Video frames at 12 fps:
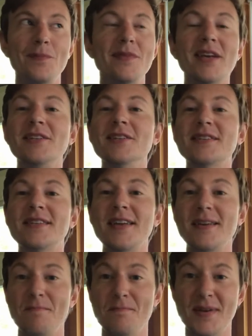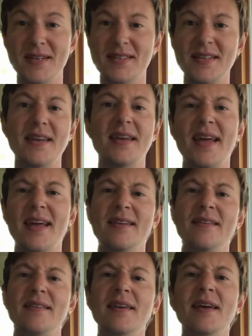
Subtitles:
They just keep busy and